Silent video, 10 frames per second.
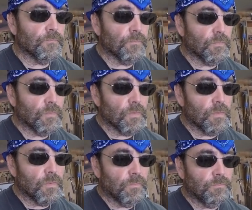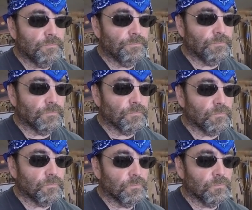
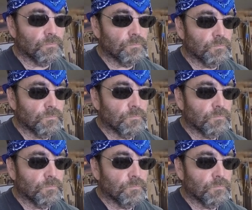Nothing is said.